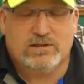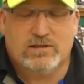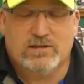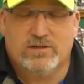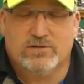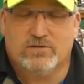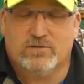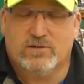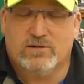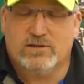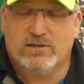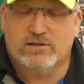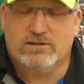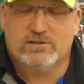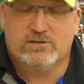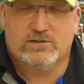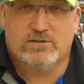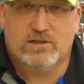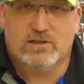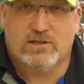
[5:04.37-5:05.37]
different.
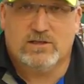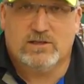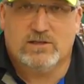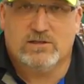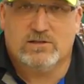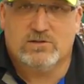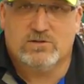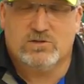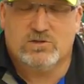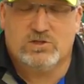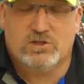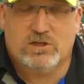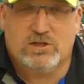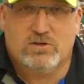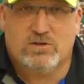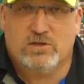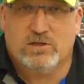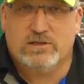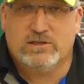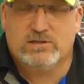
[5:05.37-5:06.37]
It is
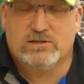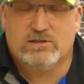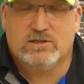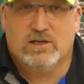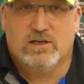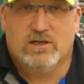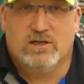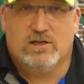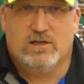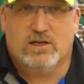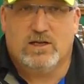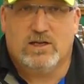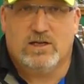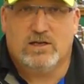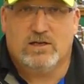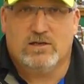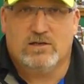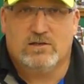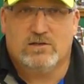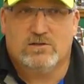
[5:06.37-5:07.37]
genderless,
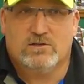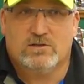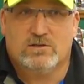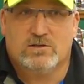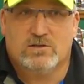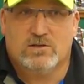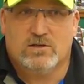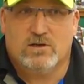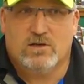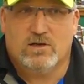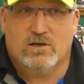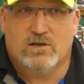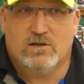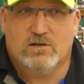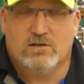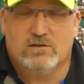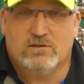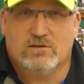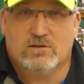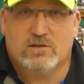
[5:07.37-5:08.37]
and it
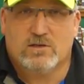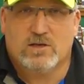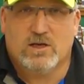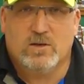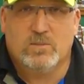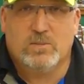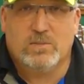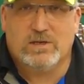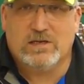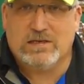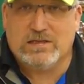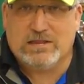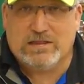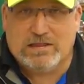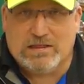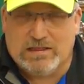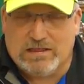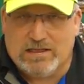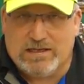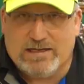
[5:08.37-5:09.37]
is
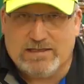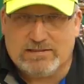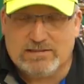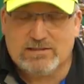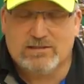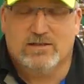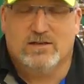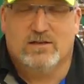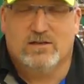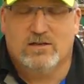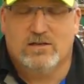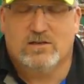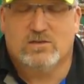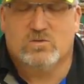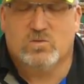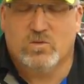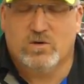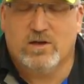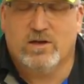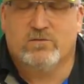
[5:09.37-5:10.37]
company-less.
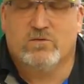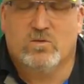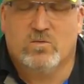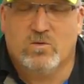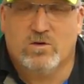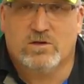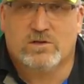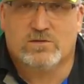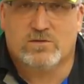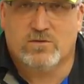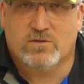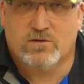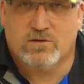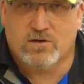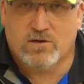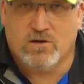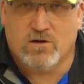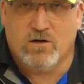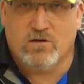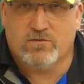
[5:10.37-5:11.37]
It's whatever works for the
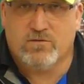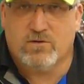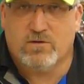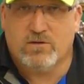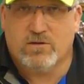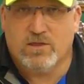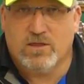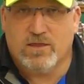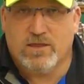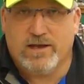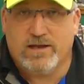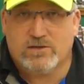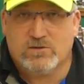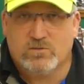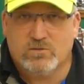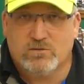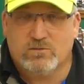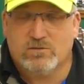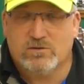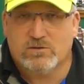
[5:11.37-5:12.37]
golfer, and
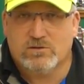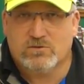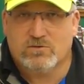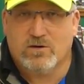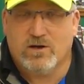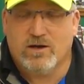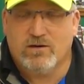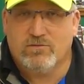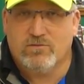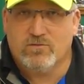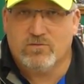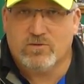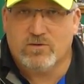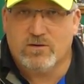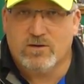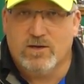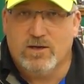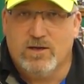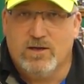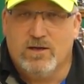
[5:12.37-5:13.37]
that's what we strive
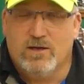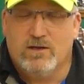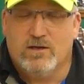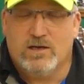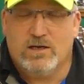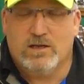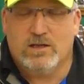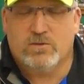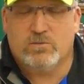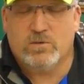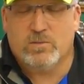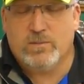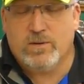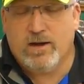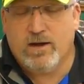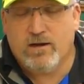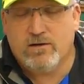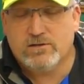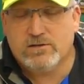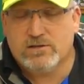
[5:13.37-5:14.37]
for. In the
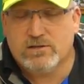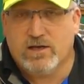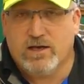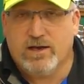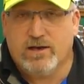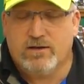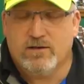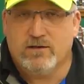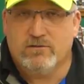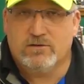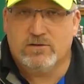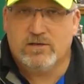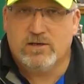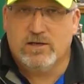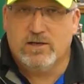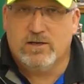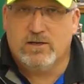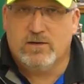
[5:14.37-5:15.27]
repair side of it,